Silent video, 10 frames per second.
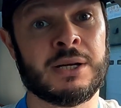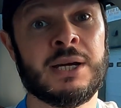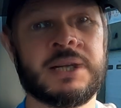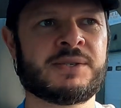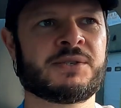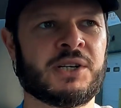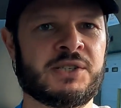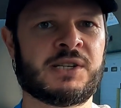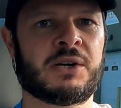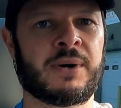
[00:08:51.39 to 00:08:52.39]
And this is going to
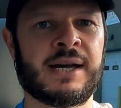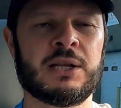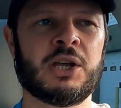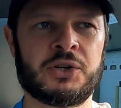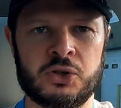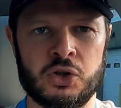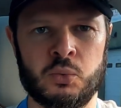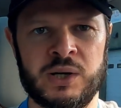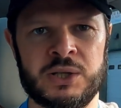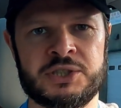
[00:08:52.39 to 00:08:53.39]
generate a lot of
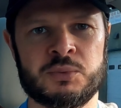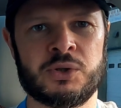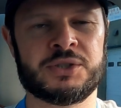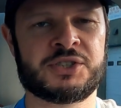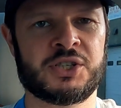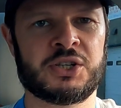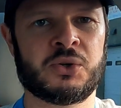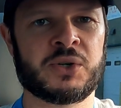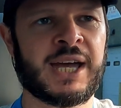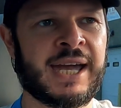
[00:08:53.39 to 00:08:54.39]
goodwill towards
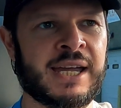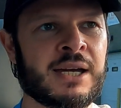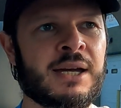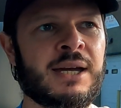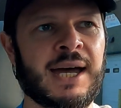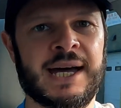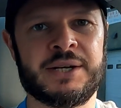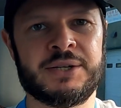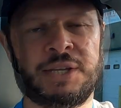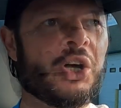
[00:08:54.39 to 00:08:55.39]
Circle K
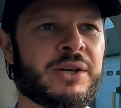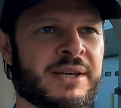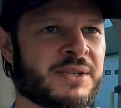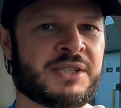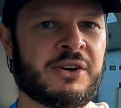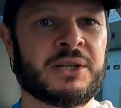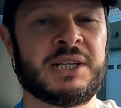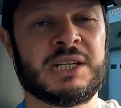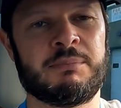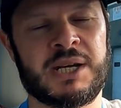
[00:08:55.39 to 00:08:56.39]
and not
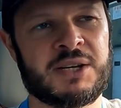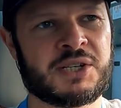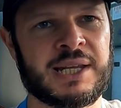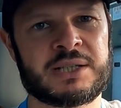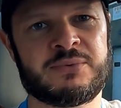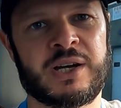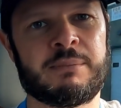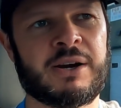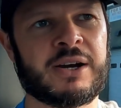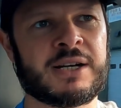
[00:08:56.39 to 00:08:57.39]
necessarily diminish Electrify
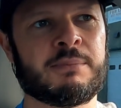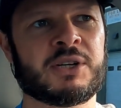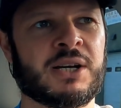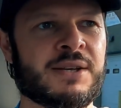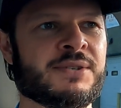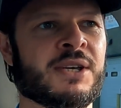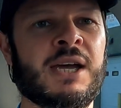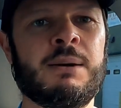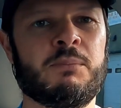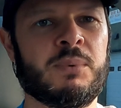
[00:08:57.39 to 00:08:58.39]
America, because
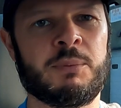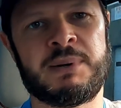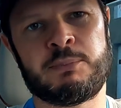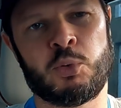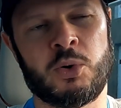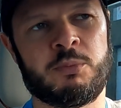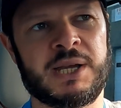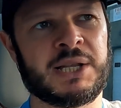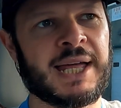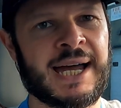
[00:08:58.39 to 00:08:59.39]
the people will
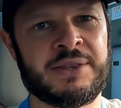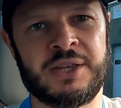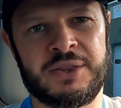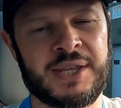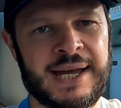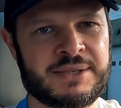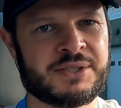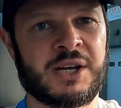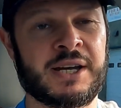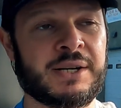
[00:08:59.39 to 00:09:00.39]
be glad that that
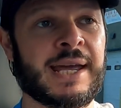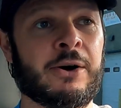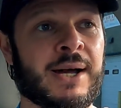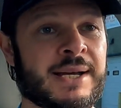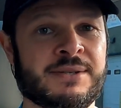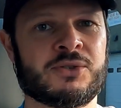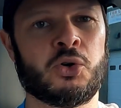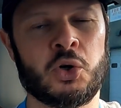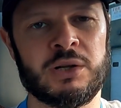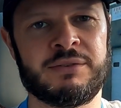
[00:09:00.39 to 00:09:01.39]
site now has
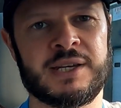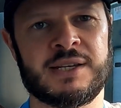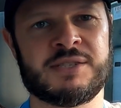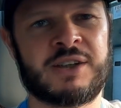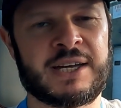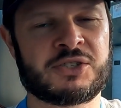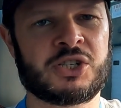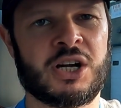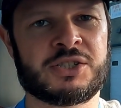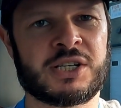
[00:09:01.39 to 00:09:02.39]
all of these fast
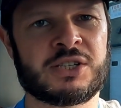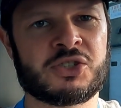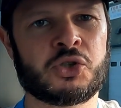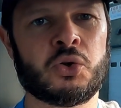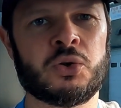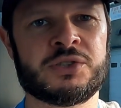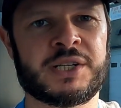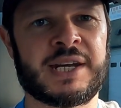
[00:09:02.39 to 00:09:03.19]
charging stalls